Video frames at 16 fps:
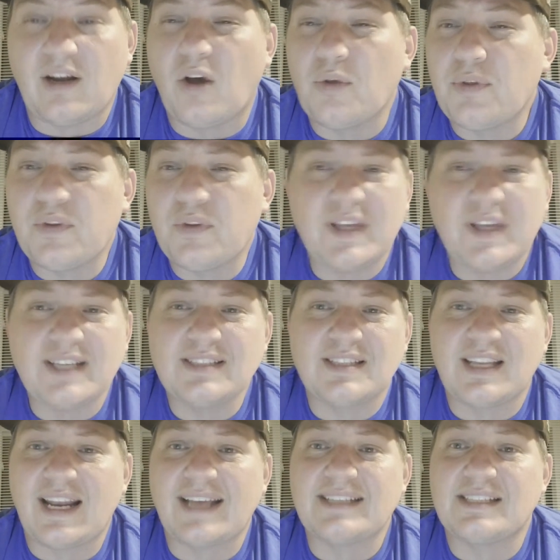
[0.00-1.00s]
All the things
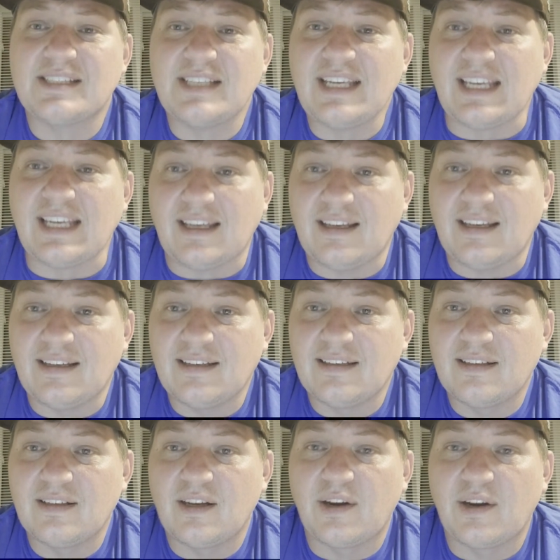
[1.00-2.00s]
that I see,
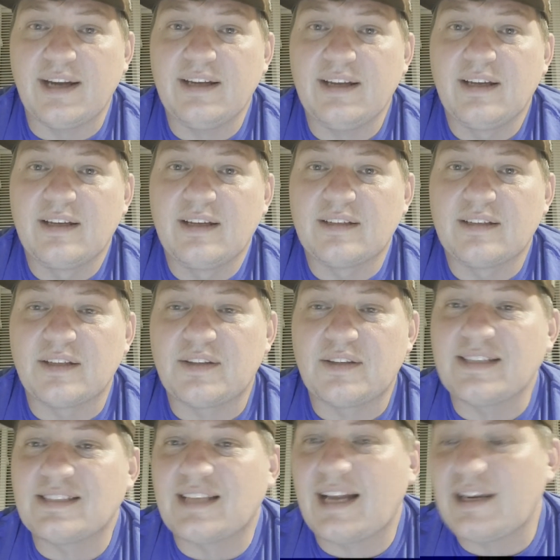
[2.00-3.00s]
all right? The
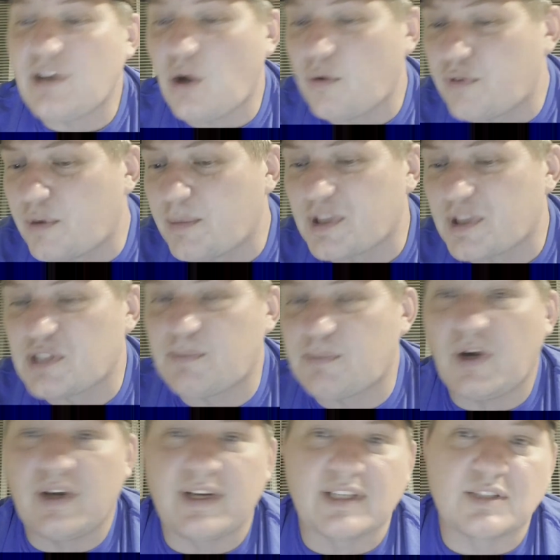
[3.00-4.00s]
things that I know from
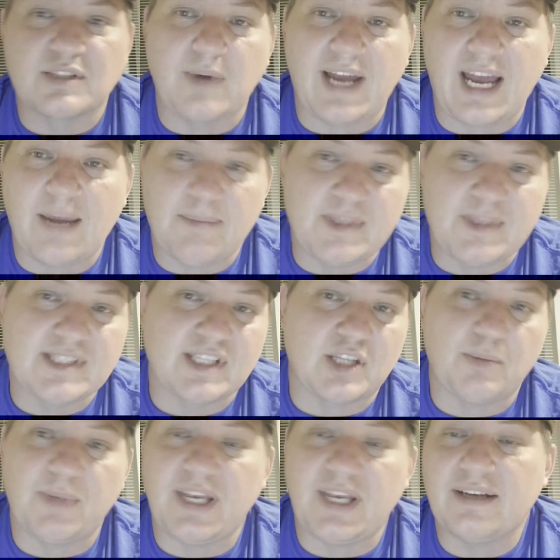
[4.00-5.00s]
experience, what happens at
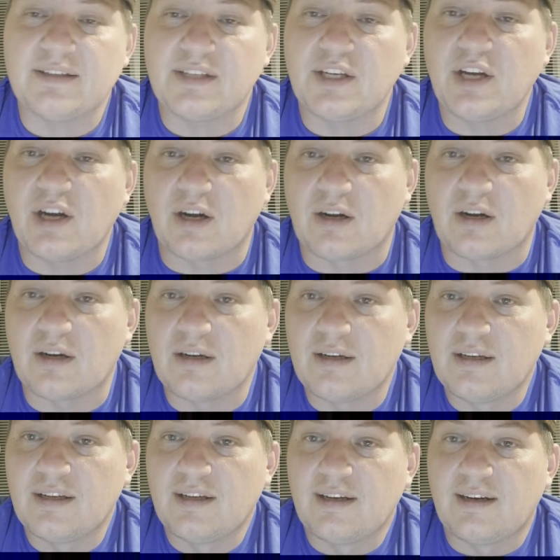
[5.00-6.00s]
the beginning of the year,
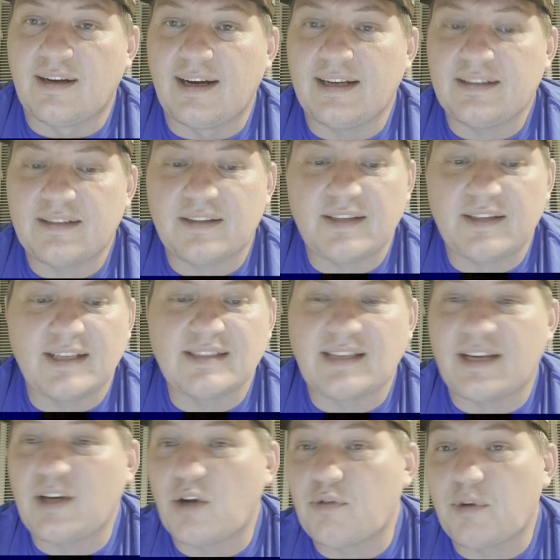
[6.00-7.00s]
all right? The things
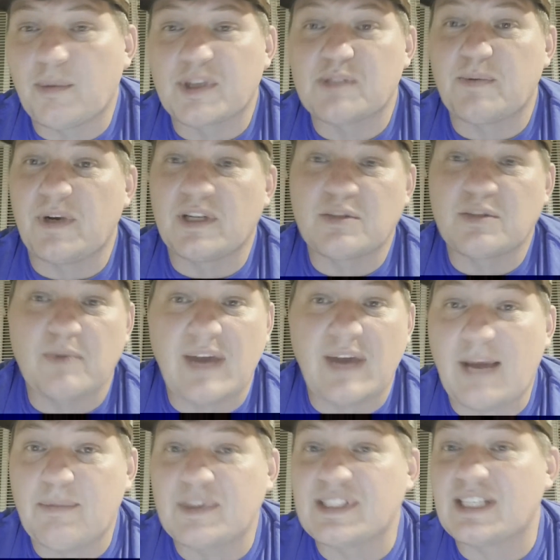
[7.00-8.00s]
I know from experience, what
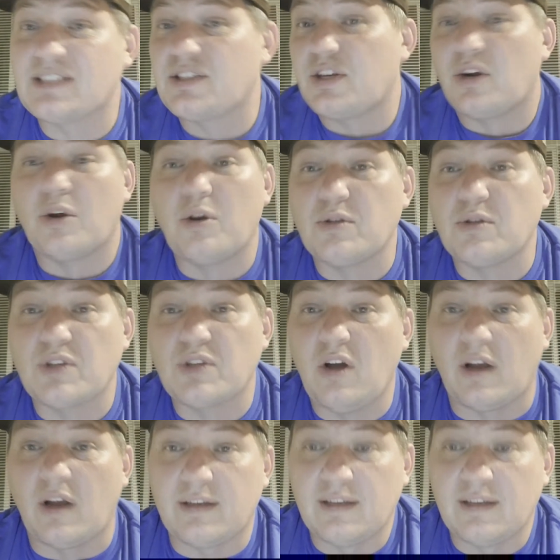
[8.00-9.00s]
happens as the year goes on.